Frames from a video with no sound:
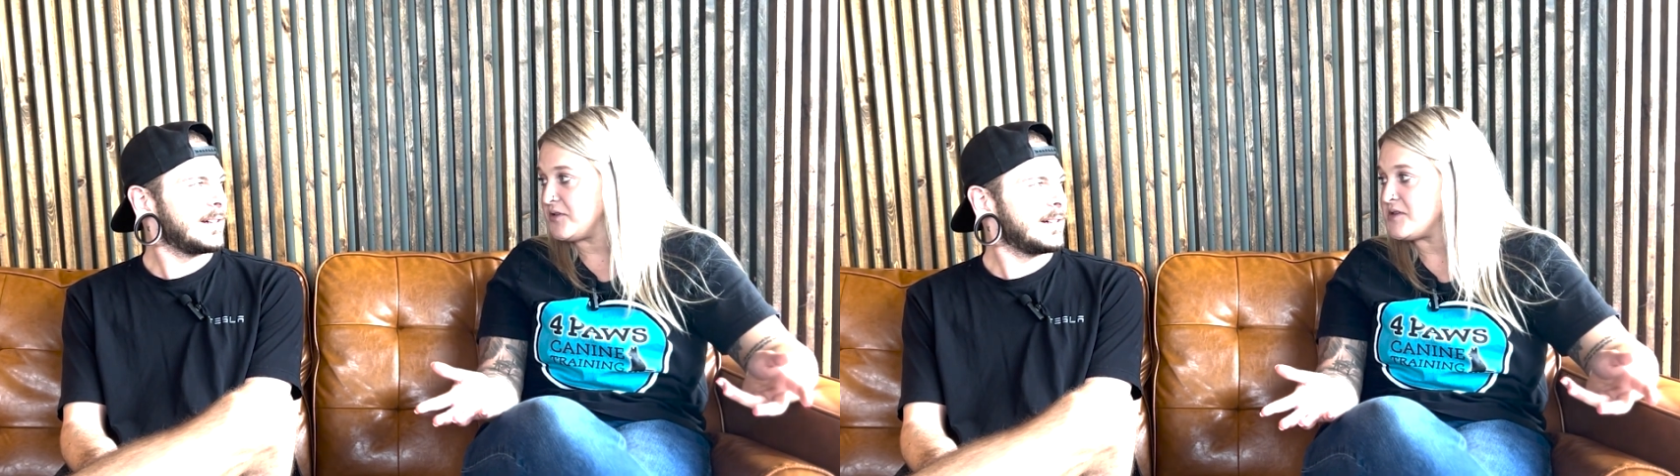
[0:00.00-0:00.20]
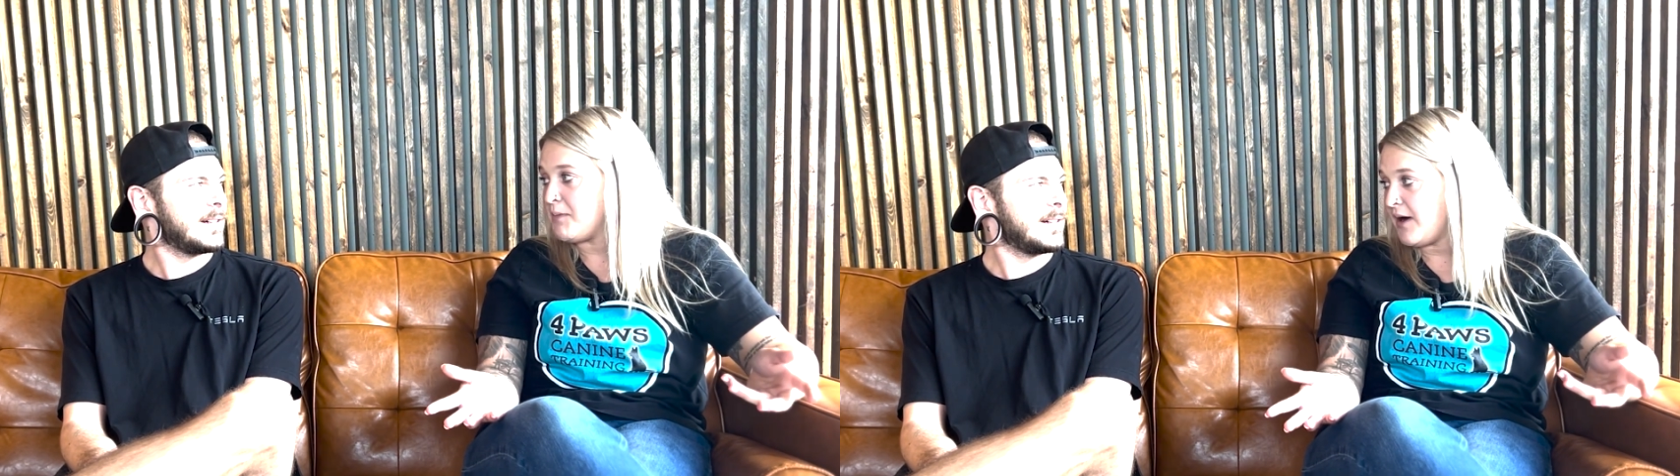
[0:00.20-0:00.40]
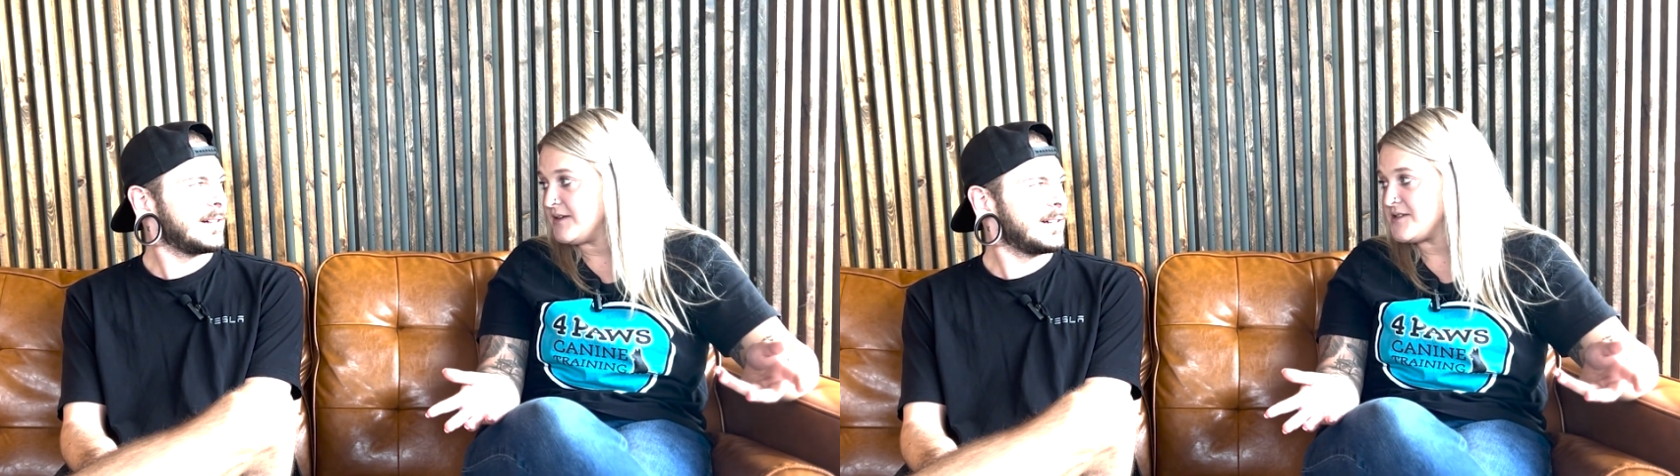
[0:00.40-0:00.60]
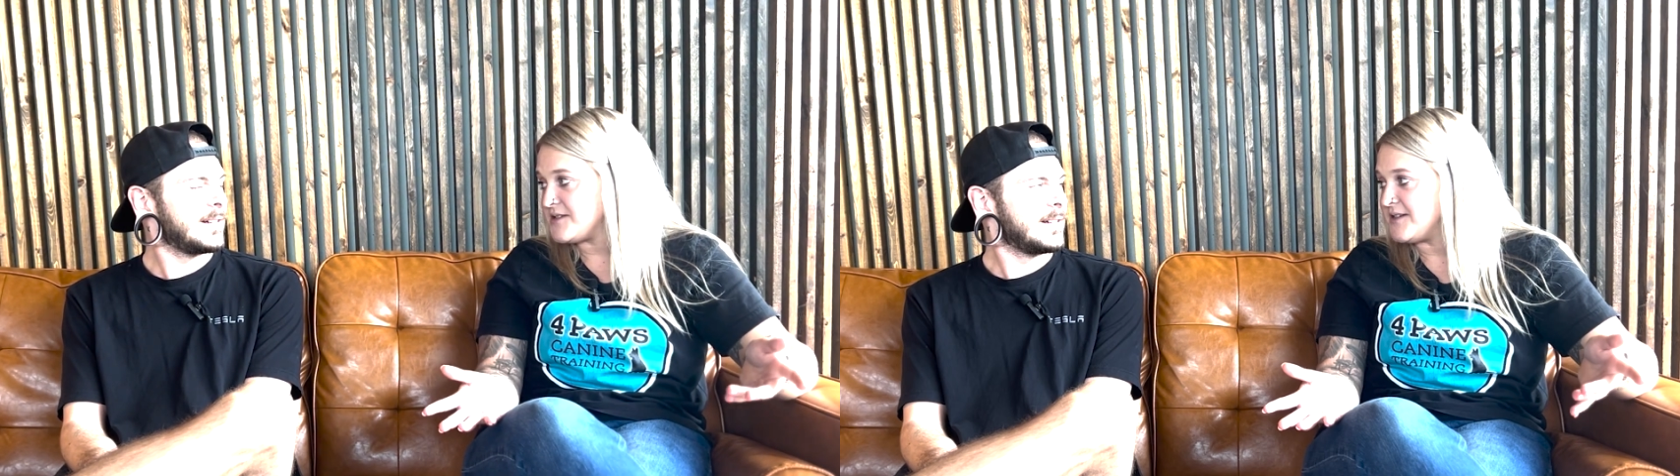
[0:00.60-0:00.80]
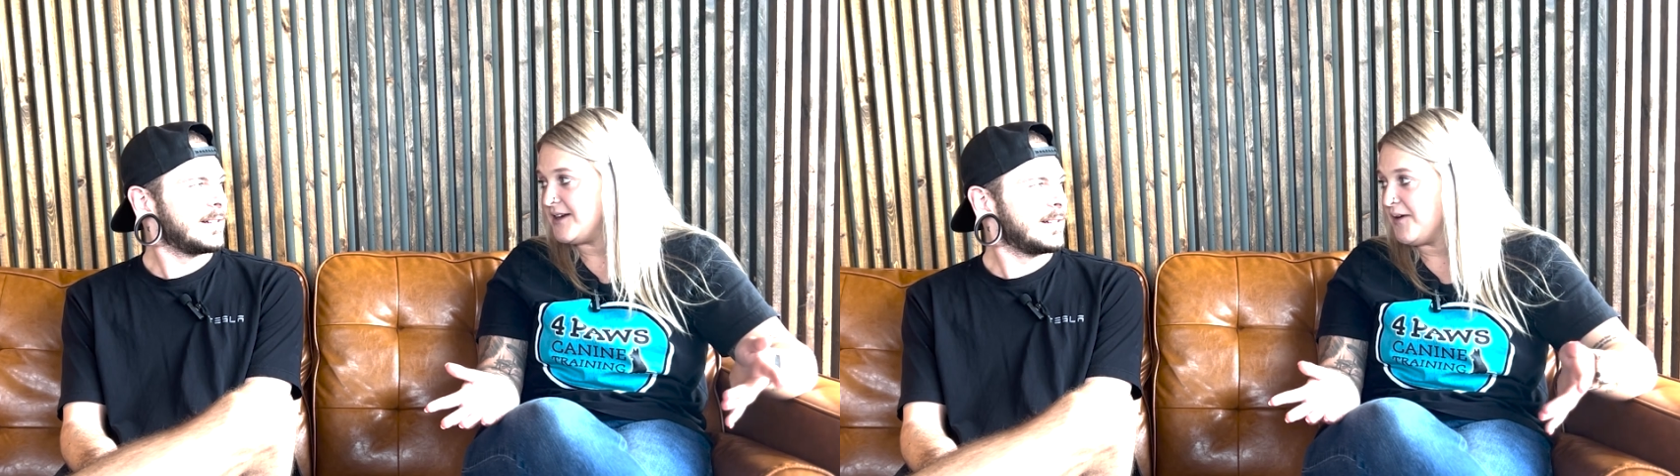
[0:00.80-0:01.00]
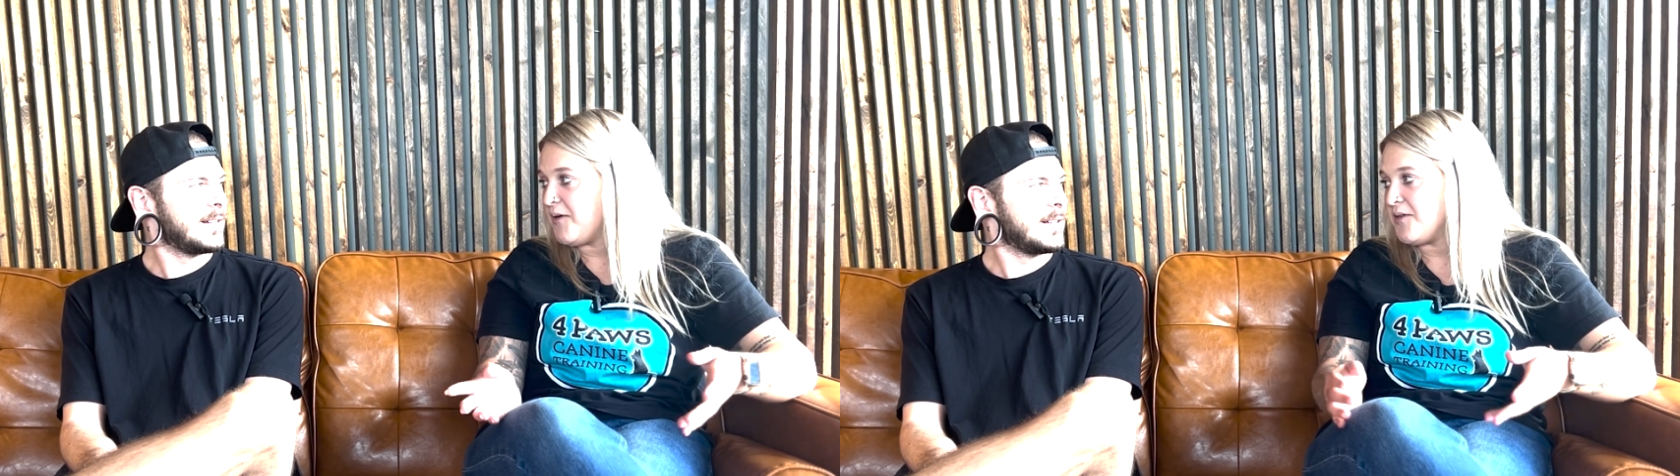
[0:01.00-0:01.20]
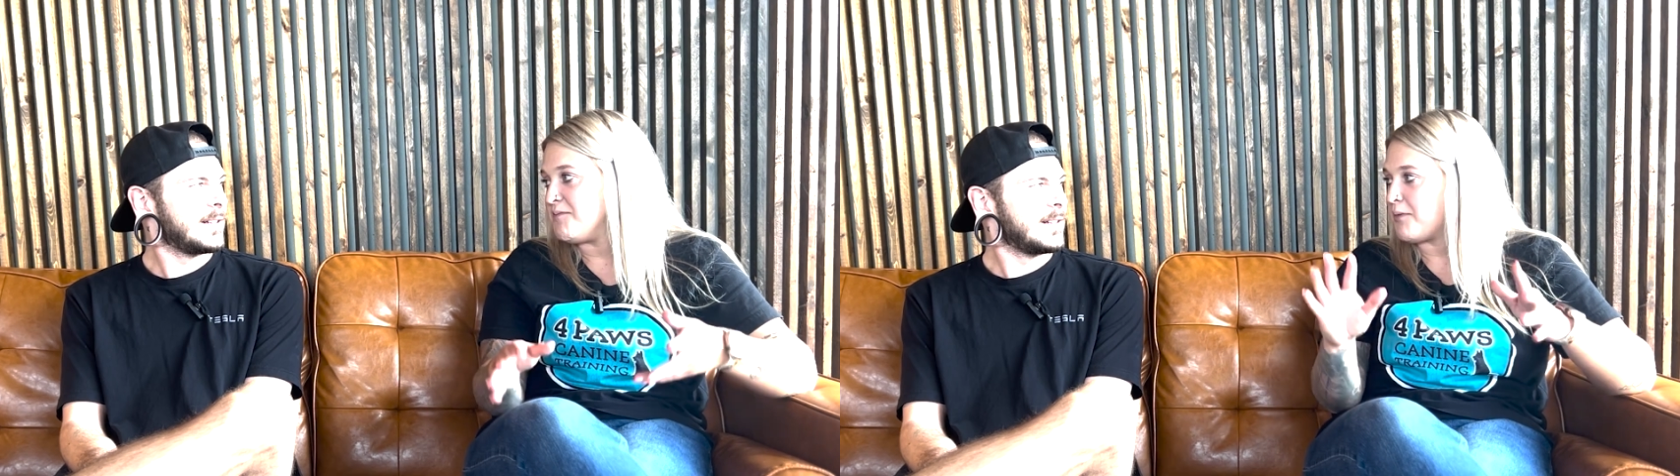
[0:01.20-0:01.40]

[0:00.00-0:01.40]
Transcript: spots, you know, all